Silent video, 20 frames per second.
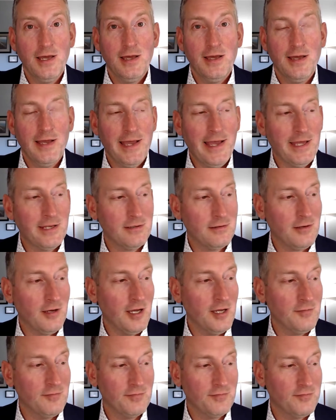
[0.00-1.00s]
and
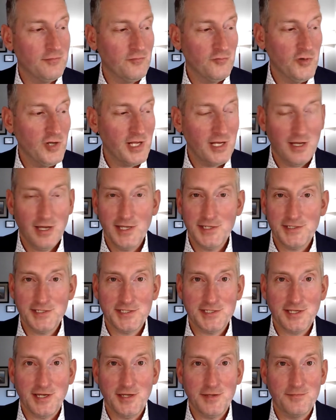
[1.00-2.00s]
I realised
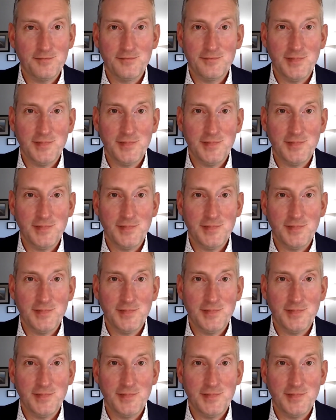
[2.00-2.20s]
as I